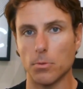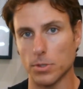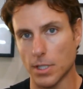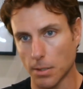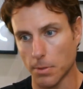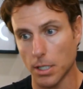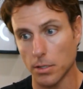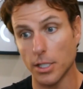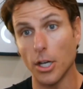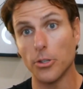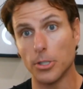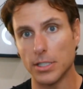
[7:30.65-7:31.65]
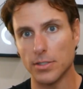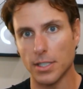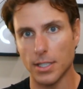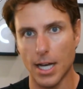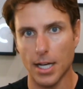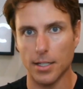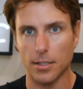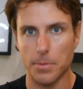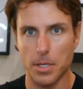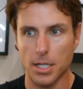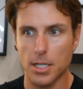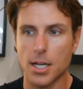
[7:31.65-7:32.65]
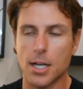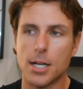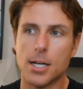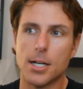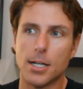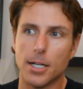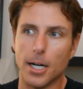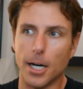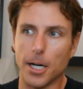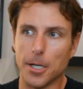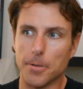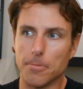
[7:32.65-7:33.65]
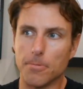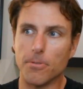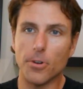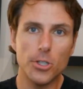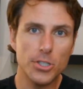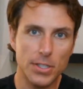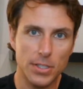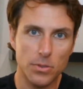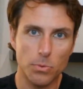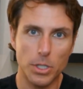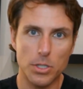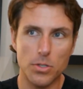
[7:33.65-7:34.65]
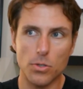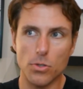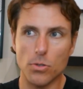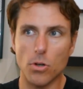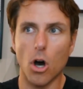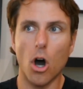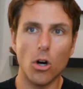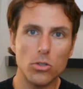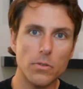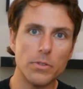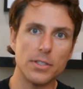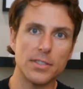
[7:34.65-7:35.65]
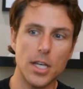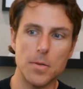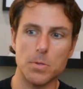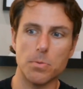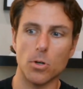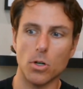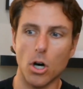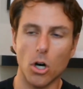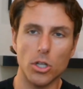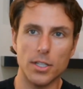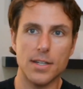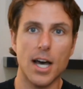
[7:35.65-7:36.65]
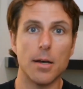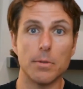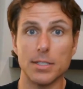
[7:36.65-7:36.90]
And we'll talk about the other reason of that in a minute uh, versus we do all of the same sport all the time.